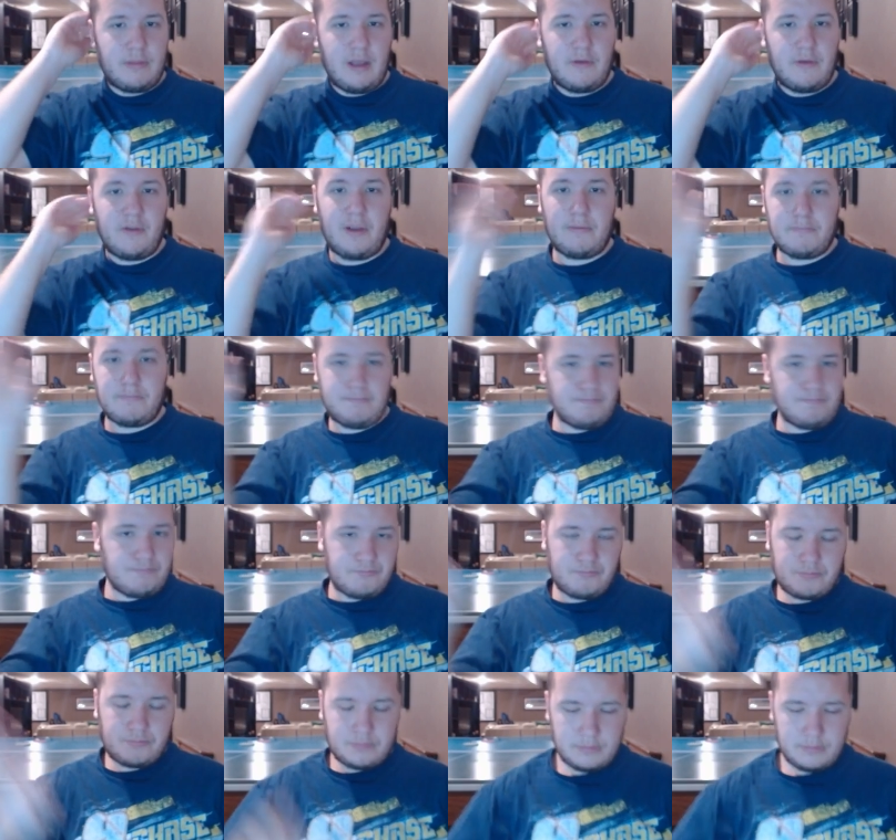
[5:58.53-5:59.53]
That was it.
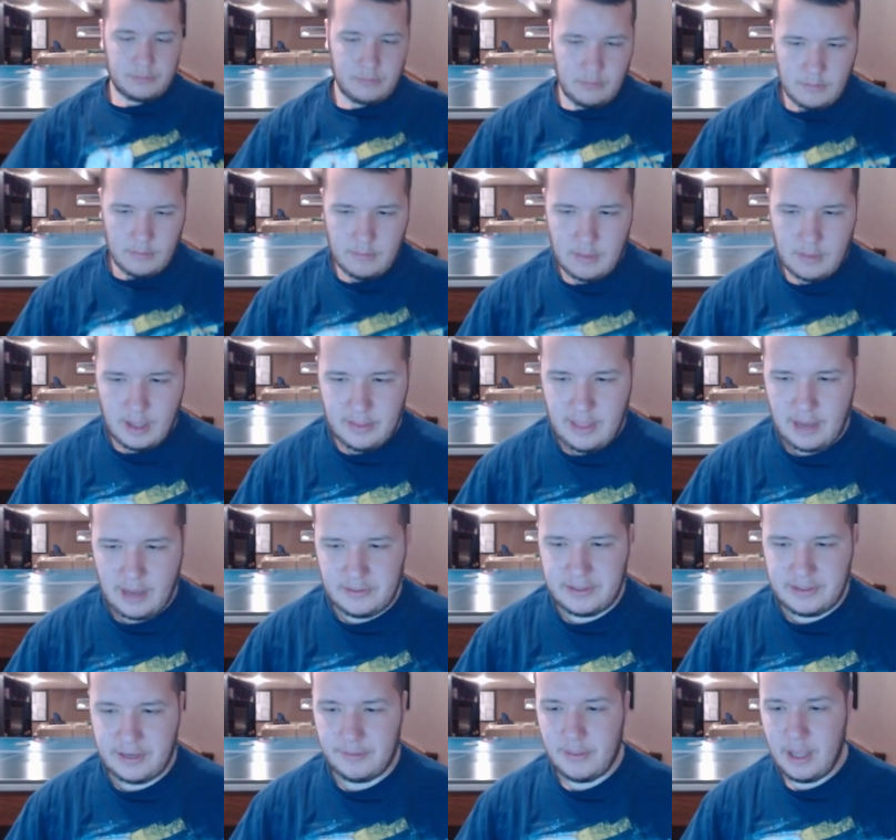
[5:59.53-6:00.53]
That
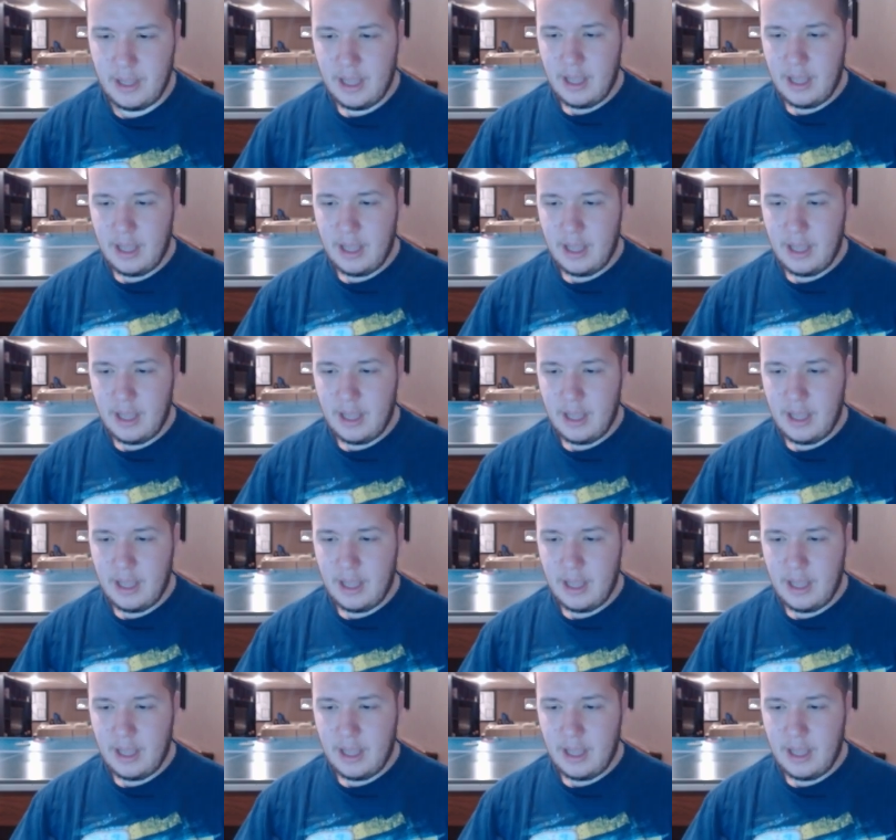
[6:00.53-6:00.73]
was it.